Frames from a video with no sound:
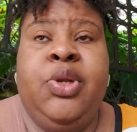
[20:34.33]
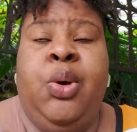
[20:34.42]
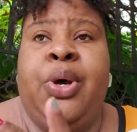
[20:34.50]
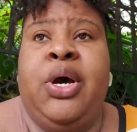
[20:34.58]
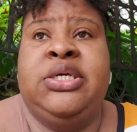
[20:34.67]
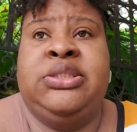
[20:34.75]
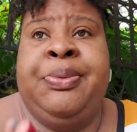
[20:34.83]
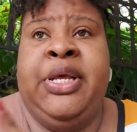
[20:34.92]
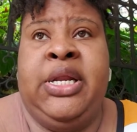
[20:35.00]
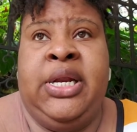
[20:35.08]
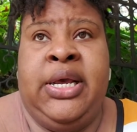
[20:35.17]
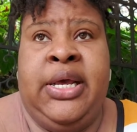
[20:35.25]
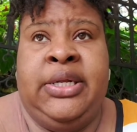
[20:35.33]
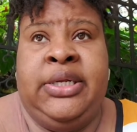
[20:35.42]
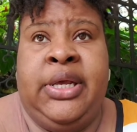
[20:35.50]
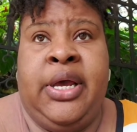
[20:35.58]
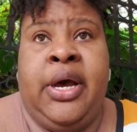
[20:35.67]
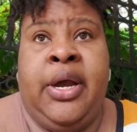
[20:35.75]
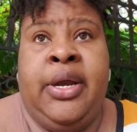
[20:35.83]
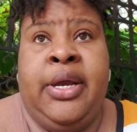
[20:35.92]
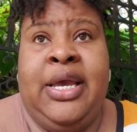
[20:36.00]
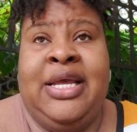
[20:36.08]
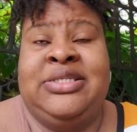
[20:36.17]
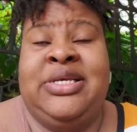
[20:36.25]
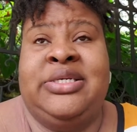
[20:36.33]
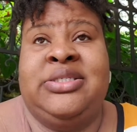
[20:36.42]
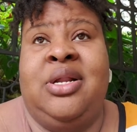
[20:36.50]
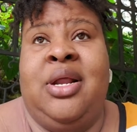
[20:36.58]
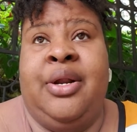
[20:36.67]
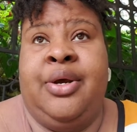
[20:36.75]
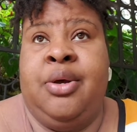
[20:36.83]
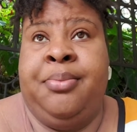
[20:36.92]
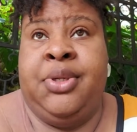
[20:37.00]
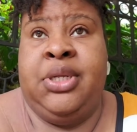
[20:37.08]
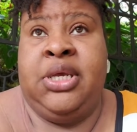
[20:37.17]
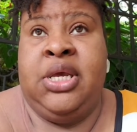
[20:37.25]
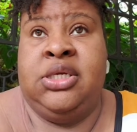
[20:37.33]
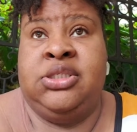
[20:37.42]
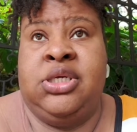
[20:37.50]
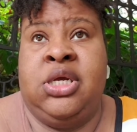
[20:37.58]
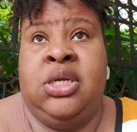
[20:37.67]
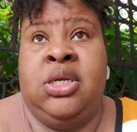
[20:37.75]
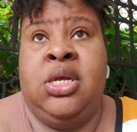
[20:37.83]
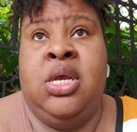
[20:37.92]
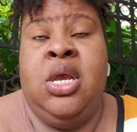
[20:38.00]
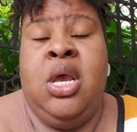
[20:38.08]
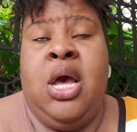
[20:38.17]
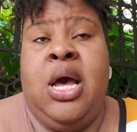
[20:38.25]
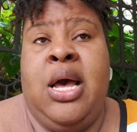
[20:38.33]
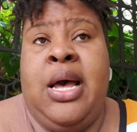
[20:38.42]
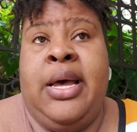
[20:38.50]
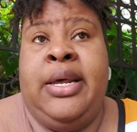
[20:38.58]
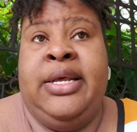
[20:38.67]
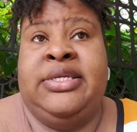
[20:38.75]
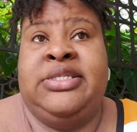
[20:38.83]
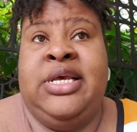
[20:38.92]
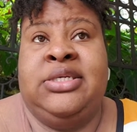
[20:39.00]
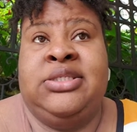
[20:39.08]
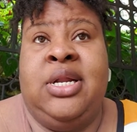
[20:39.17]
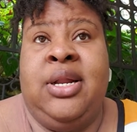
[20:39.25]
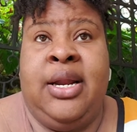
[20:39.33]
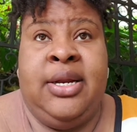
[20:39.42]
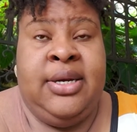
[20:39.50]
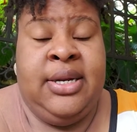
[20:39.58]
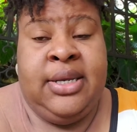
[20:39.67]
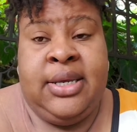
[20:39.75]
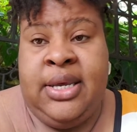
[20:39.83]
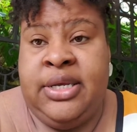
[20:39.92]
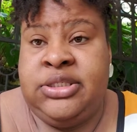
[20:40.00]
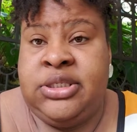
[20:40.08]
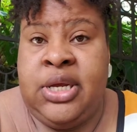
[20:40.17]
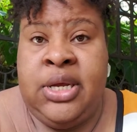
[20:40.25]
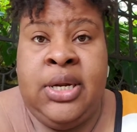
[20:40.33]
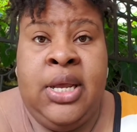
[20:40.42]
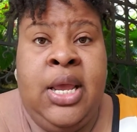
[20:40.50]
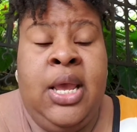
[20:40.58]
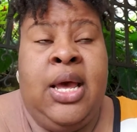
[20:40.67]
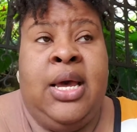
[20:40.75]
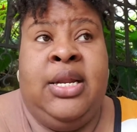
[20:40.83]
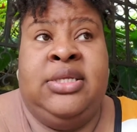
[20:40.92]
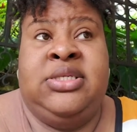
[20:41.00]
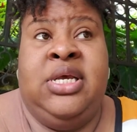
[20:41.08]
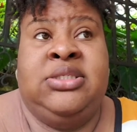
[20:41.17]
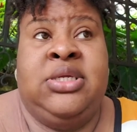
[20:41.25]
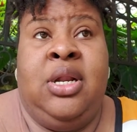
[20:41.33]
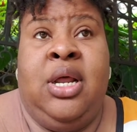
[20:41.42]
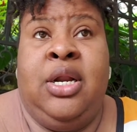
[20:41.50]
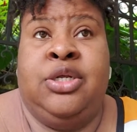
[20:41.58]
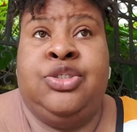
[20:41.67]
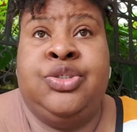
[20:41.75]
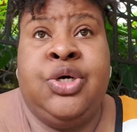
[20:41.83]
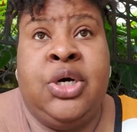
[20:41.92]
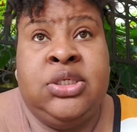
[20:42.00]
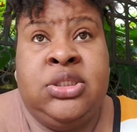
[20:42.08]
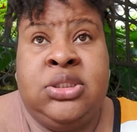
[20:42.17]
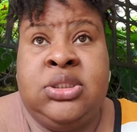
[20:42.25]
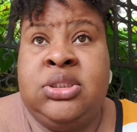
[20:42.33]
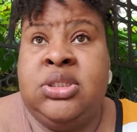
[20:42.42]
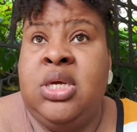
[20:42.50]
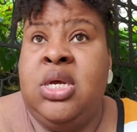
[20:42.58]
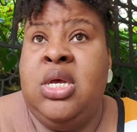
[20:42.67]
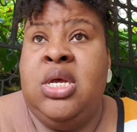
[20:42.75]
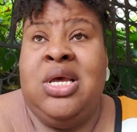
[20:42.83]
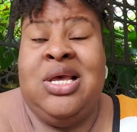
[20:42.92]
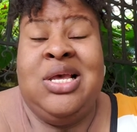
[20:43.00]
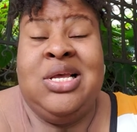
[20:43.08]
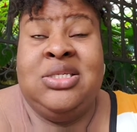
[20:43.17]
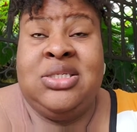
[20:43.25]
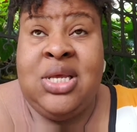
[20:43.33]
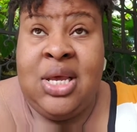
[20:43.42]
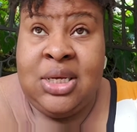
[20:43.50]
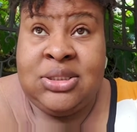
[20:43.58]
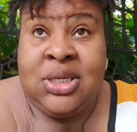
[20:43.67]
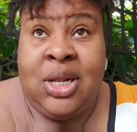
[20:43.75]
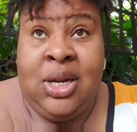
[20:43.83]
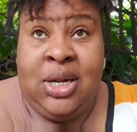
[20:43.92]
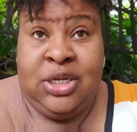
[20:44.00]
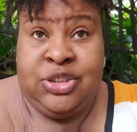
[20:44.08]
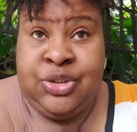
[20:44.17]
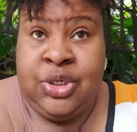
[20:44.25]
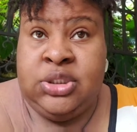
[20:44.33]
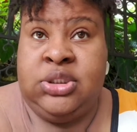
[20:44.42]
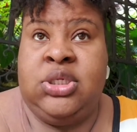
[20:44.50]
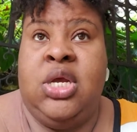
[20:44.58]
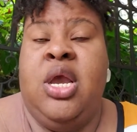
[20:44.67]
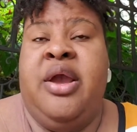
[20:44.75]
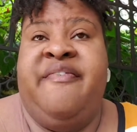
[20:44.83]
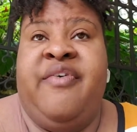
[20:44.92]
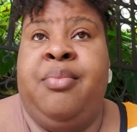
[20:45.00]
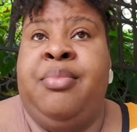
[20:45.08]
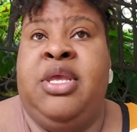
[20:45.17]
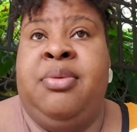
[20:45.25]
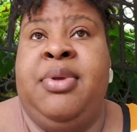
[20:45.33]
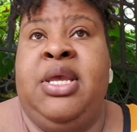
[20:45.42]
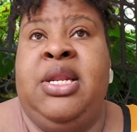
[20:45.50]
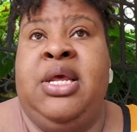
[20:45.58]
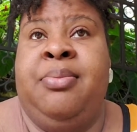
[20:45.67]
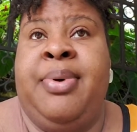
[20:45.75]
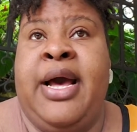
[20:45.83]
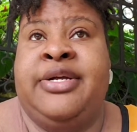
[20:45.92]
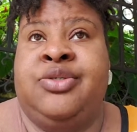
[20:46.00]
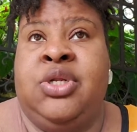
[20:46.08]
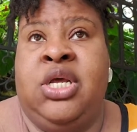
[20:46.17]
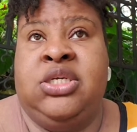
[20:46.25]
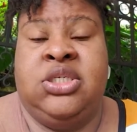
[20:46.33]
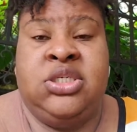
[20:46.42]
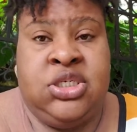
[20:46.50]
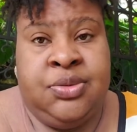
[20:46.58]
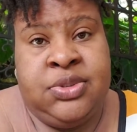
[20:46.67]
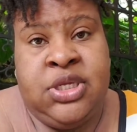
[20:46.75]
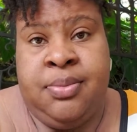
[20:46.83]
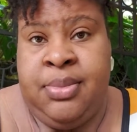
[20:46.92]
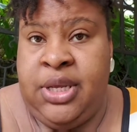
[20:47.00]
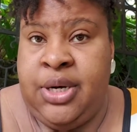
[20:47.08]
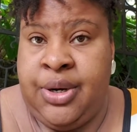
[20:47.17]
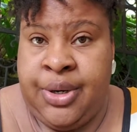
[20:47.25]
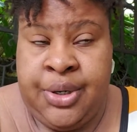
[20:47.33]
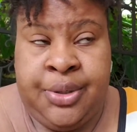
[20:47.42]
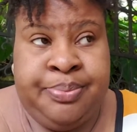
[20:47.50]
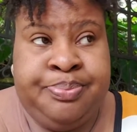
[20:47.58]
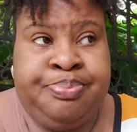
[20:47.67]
with us being in an LDR, it takes a lot of communication and it takes a lot of dedication and it takes a lot of trust. It takes a lot of trust. For me being in past relationships and being hurt,